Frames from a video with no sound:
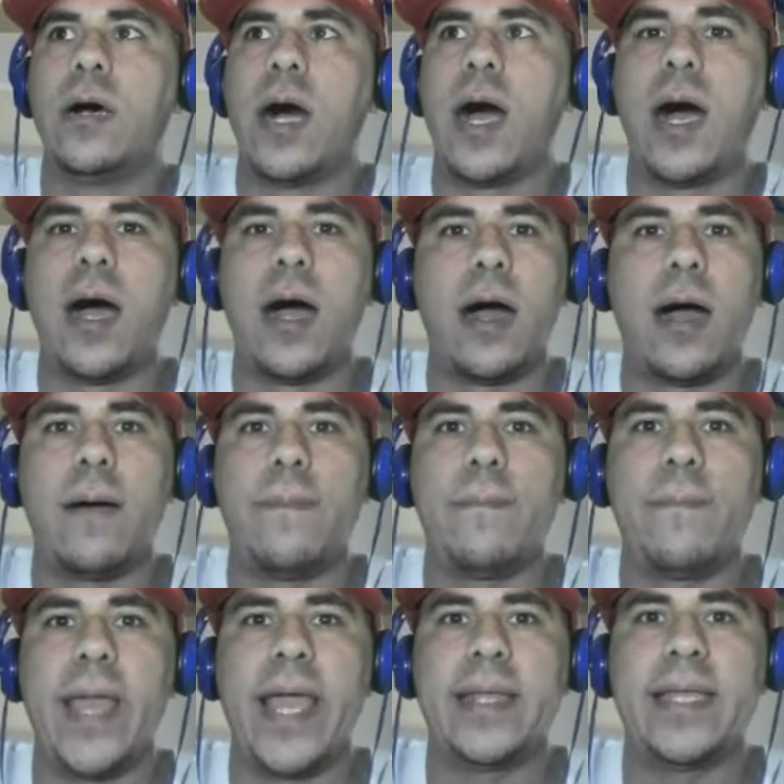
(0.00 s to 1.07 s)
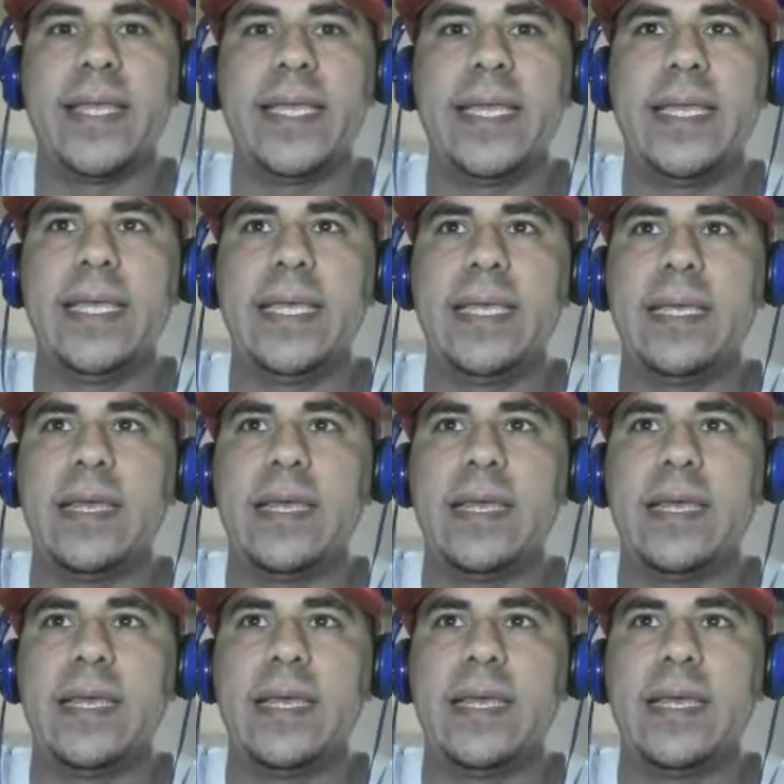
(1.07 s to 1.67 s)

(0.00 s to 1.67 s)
and he,